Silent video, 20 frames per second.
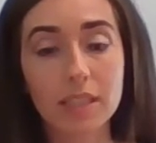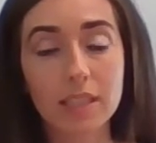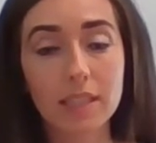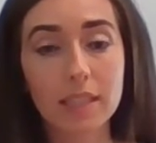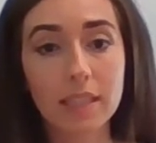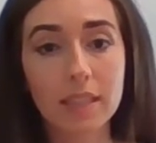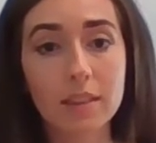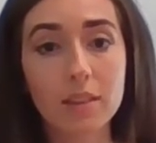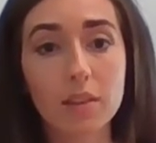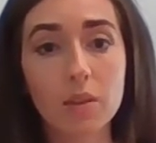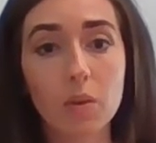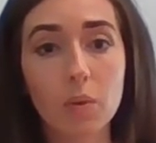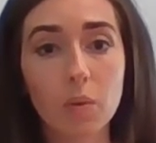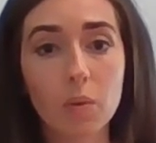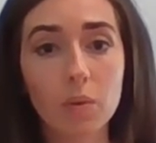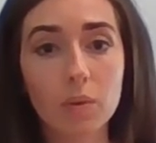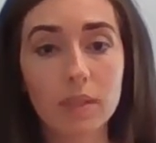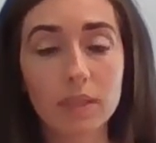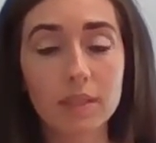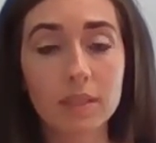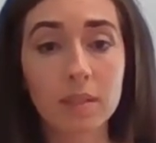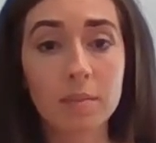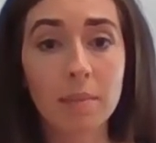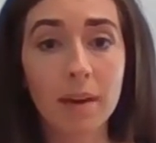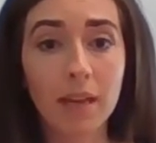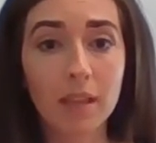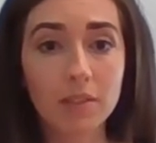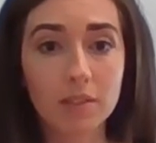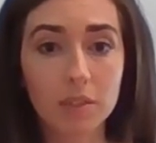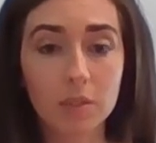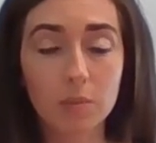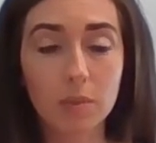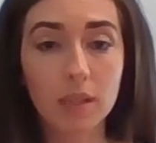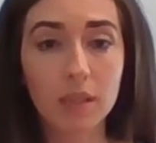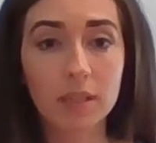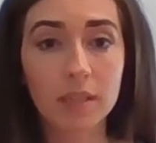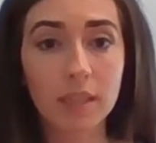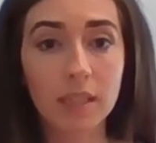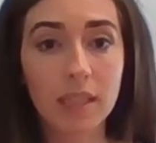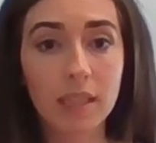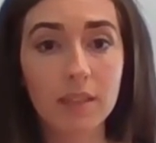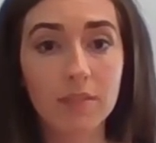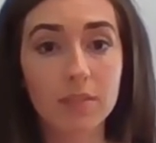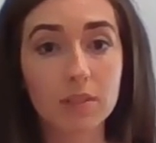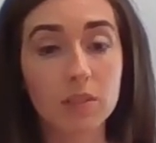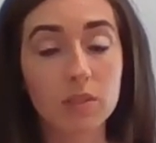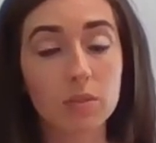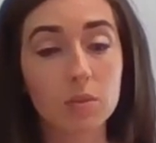get the oil in their mouths as well and can even